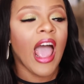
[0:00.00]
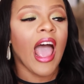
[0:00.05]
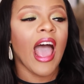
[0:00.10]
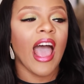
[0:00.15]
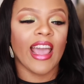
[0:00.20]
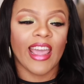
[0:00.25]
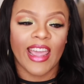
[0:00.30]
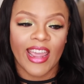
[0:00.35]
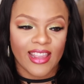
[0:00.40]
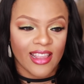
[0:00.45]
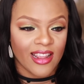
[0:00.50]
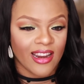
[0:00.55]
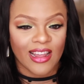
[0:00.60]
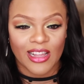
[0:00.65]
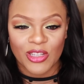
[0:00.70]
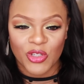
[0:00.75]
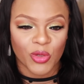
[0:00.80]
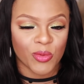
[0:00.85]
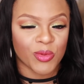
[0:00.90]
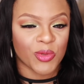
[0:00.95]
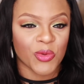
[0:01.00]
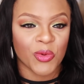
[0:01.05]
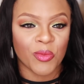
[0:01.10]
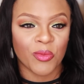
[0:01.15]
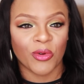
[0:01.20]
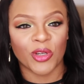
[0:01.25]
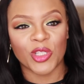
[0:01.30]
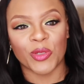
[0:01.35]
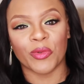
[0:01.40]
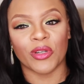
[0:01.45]
I hated that job so
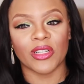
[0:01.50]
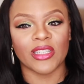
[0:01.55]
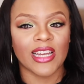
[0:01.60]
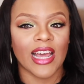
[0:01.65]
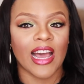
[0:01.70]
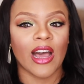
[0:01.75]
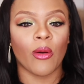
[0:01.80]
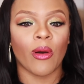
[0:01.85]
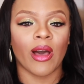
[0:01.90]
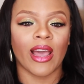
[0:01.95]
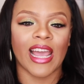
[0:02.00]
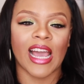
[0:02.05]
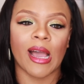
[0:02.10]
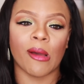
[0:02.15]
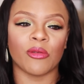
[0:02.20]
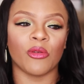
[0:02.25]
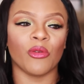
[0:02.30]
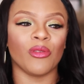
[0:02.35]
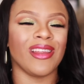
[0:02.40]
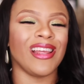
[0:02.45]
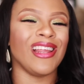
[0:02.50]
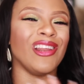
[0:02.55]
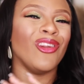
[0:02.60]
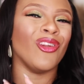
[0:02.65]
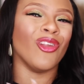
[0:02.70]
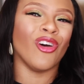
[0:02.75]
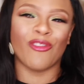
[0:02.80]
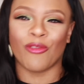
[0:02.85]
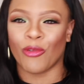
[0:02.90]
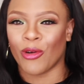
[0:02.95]
much, but now I absolutely
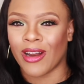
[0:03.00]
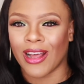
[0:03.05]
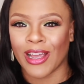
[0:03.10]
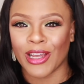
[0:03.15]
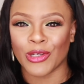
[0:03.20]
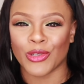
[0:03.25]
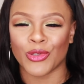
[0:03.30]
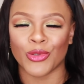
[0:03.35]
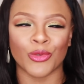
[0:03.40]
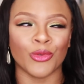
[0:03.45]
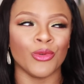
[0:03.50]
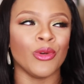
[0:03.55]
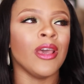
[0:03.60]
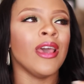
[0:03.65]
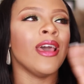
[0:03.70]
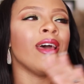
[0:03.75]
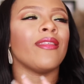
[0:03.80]
love what I do.